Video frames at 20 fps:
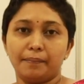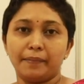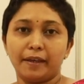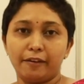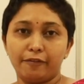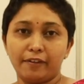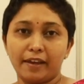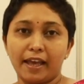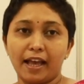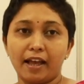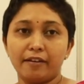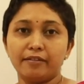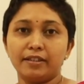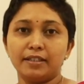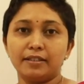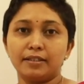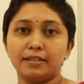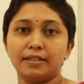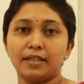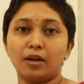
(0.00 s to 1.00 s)
If you have
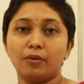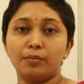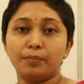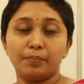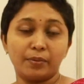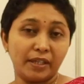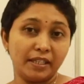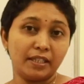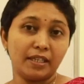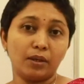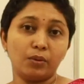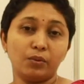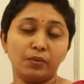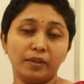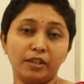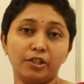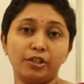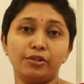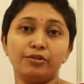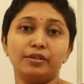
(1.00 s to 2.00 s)
it down print out
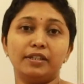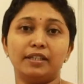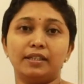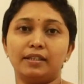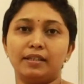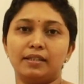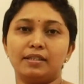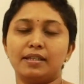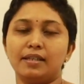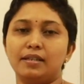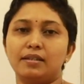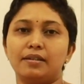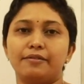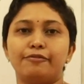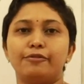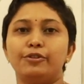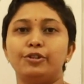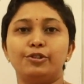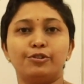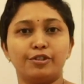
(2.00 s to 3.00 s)
with you, then it's easy
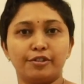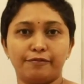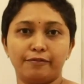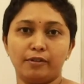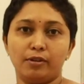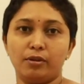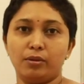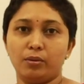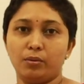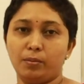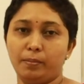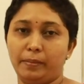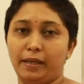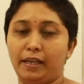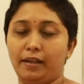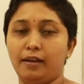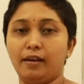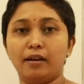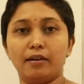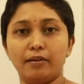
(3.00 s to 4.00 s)
for you to follow me.
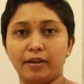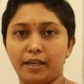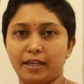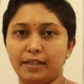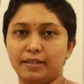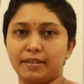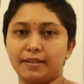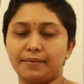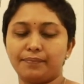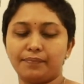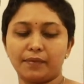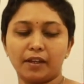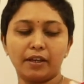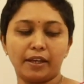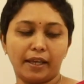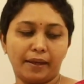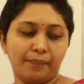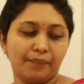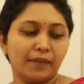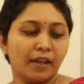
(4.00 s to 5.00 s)
All right,
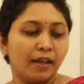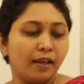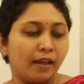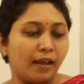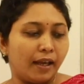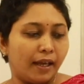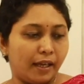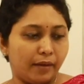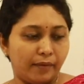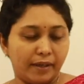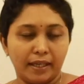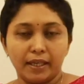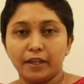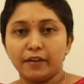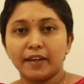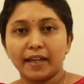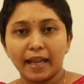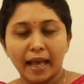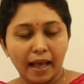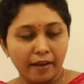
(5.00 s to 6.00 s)
okay. Anyway, you
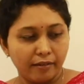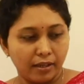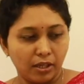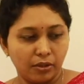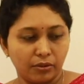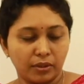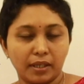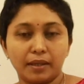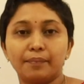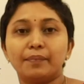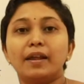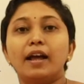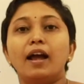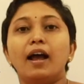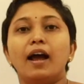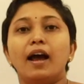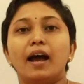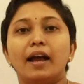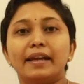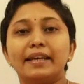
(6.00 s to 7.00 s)
can have a look.
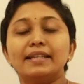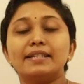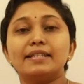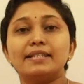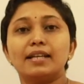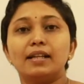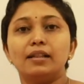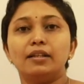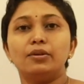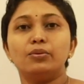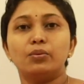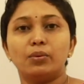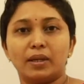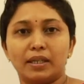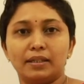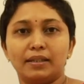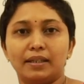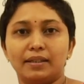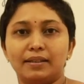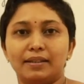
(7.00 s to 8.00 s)
I can tell you
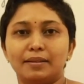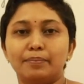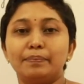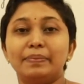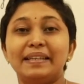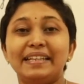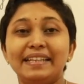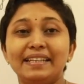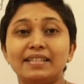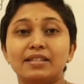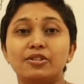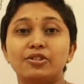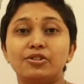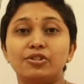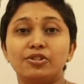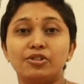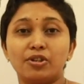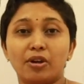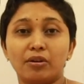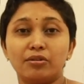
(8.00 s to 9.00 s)
one thing, that please do
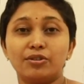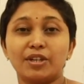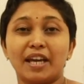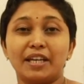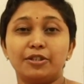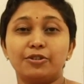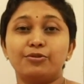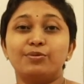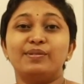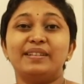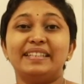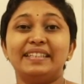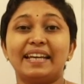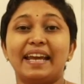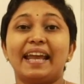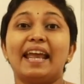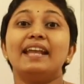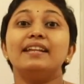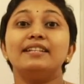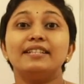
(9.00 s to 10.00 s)
not try to read the
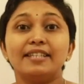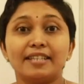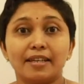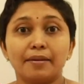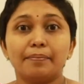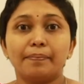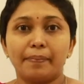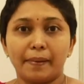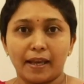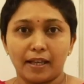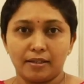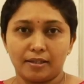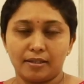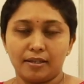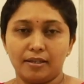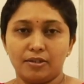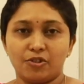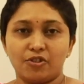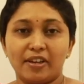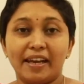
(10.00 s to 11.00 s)
entire
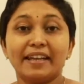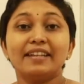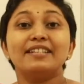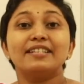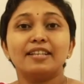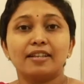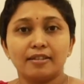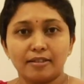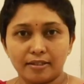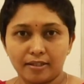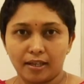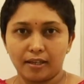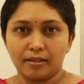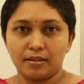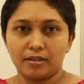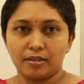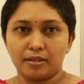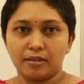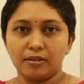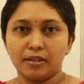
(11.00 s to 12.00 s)
passage, entire
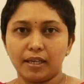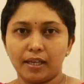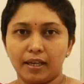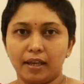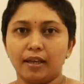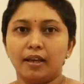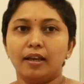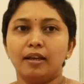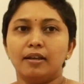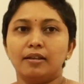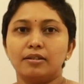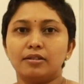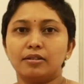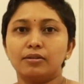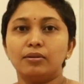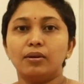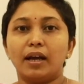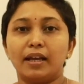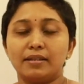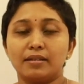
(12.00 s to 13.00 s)
test. Okay, so
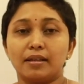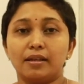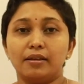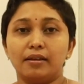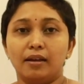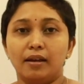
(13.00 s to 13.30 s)
as I